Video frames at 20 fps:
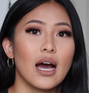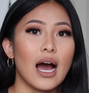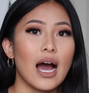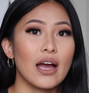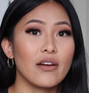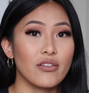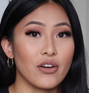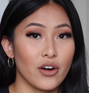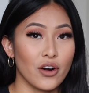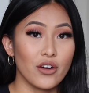
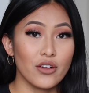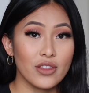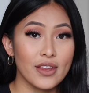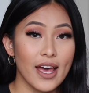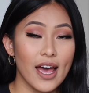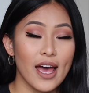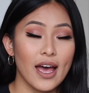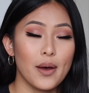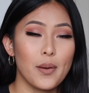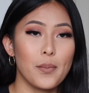I've heard
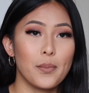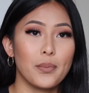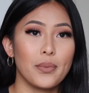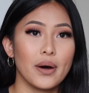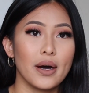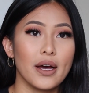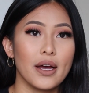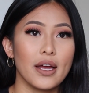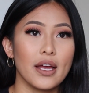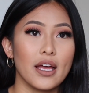that,
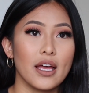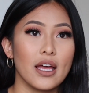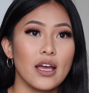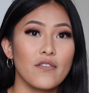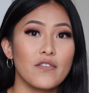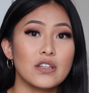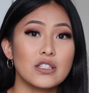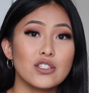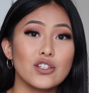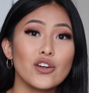but
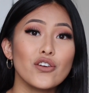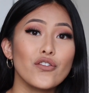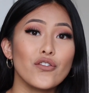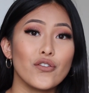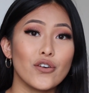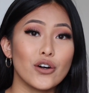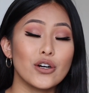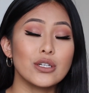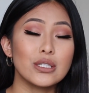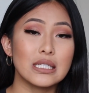if it's your
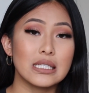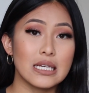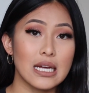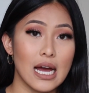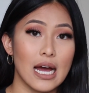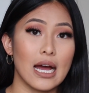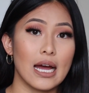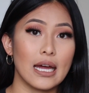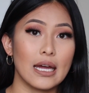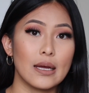first
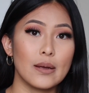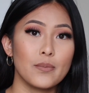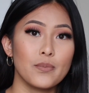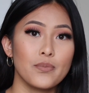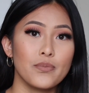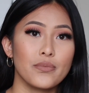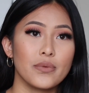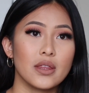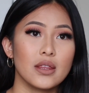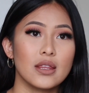
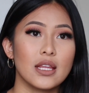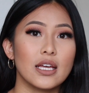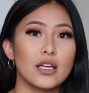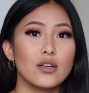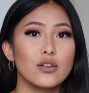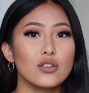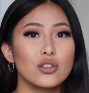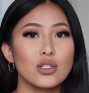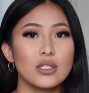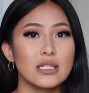time, they
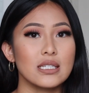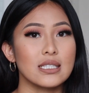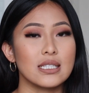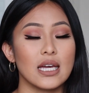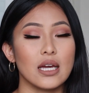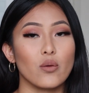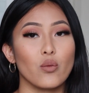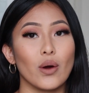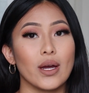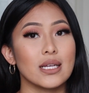usually
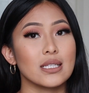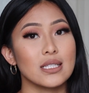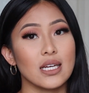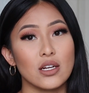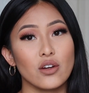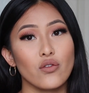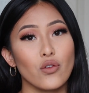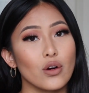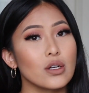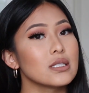say wait 10
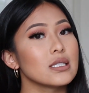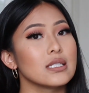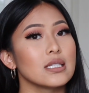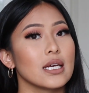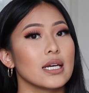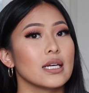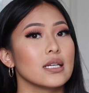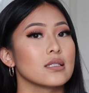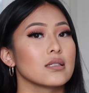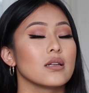to 14
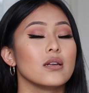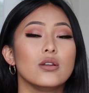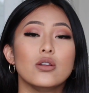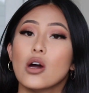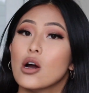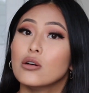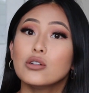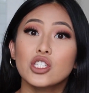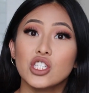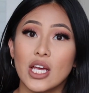days,
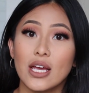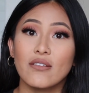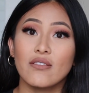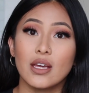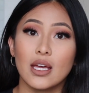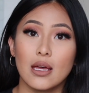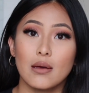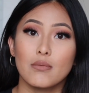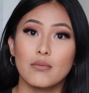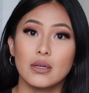no
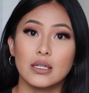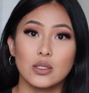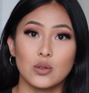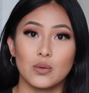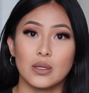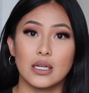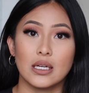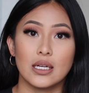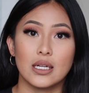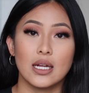shaving in
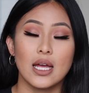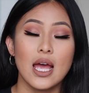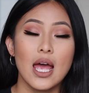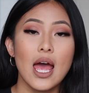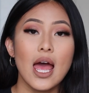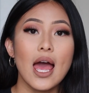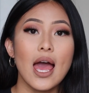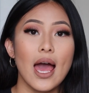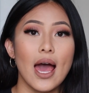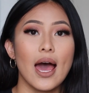between
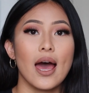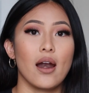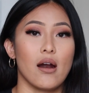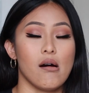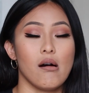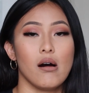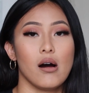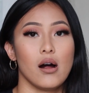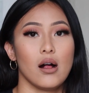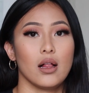at
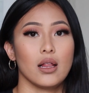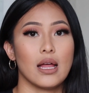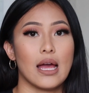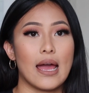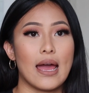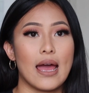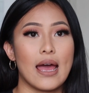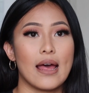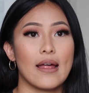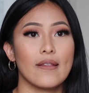all,
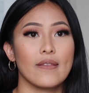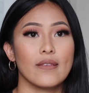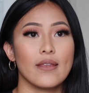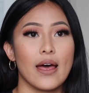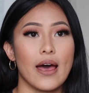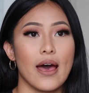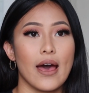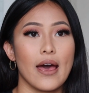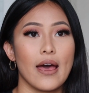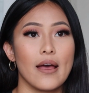and
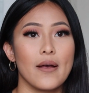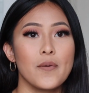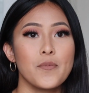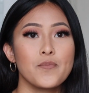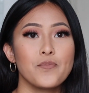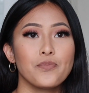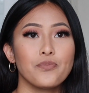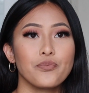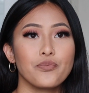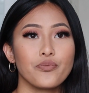that
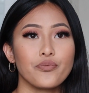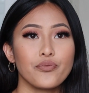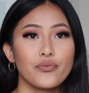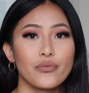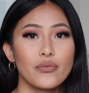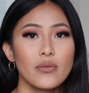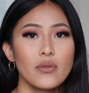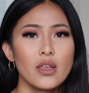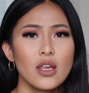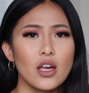
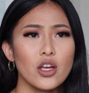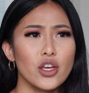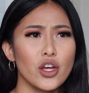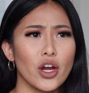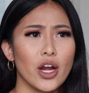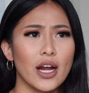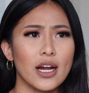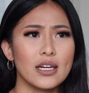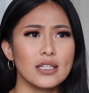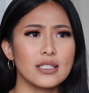your
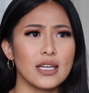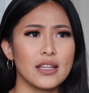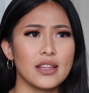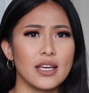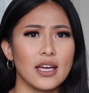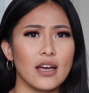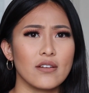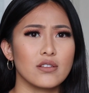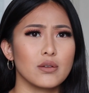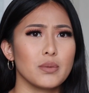hairs, I
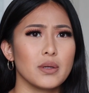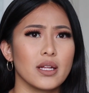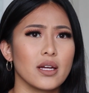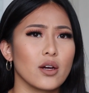think, have to be